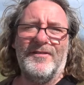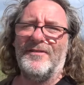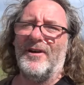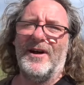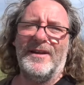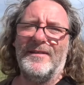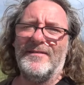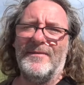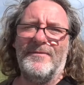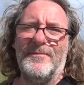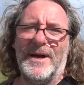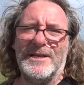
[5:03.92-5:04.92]
sightings
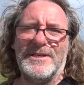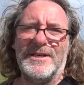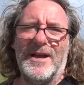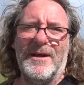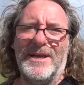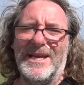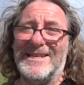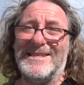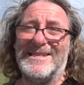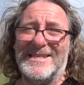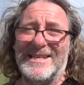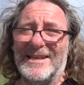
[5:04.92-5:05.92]
information coming in
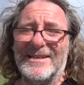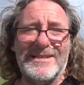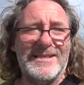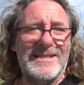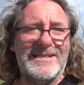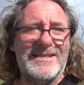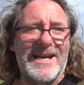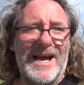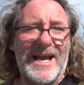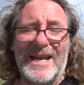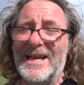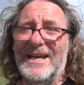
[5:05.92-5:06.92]
still to this
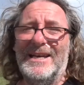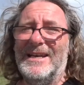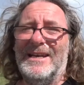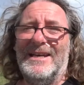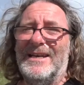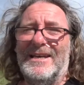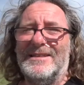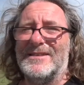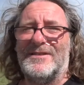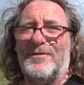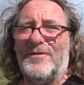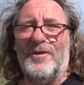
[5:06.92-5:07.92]
day.
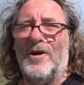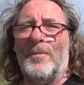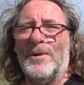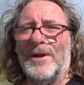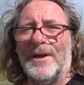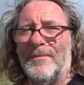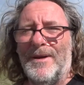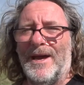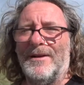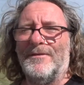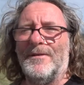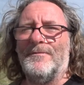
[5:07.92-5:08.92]
Just a phenomenal
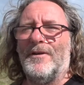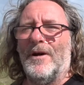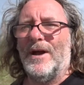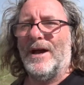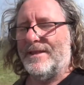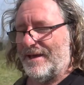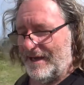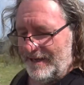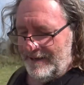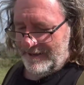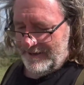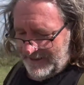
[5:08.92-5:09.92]
amount of info out
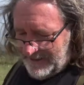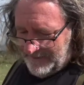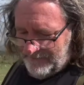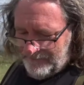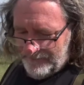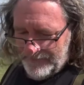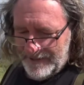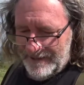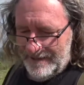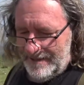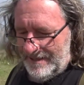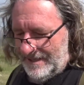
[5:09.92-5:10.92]
there. Um,
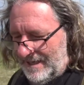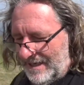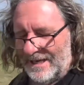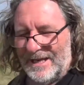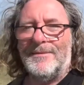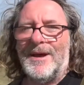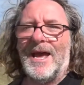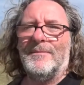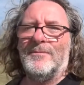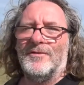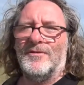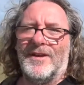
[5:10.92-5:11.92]
clearly, the
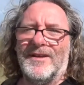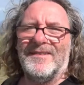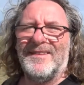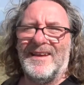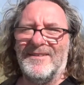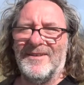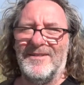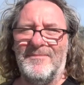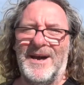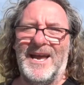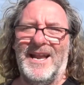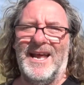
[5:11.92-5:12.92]
animal's not extinct on the
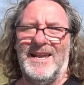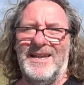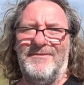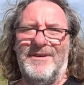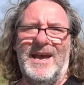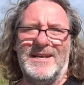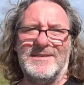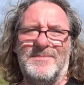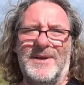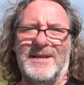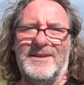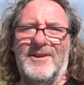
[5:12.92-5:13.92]
mainland, never has
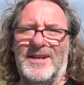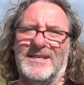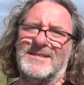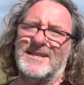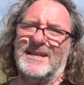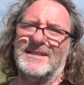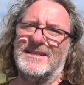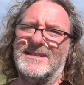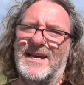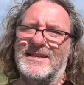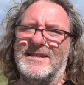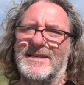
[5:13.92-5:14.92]
been. Not extinct in
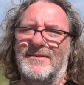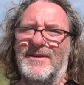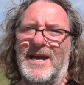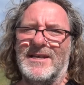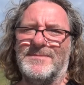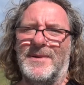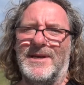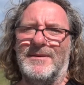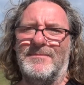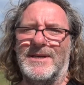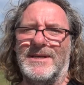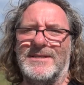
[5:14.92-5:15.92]
Tassie, never has
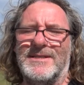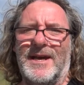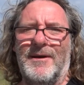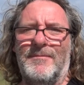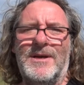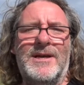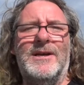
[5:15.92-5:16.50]
been, but um,